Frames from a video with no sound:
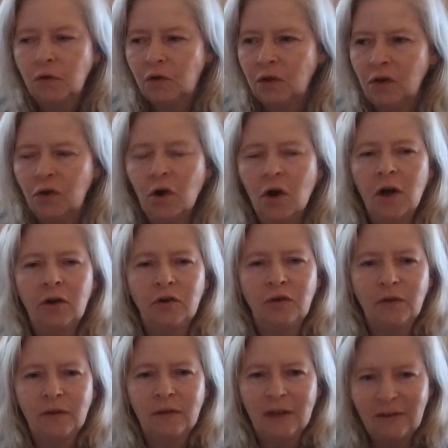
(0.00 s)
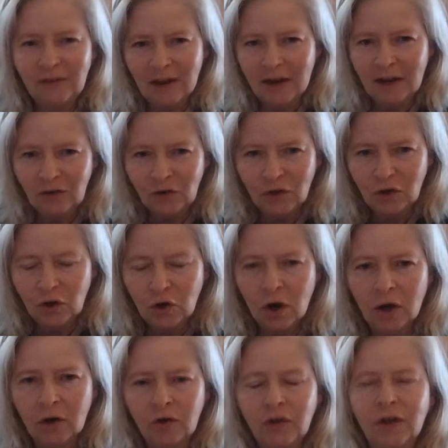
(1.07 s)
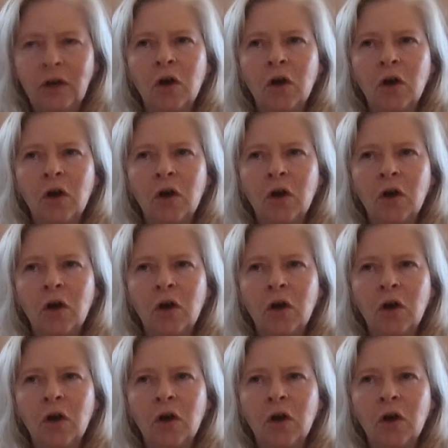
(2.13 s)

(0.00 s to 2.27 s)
to the daughters. They say it to the daughters.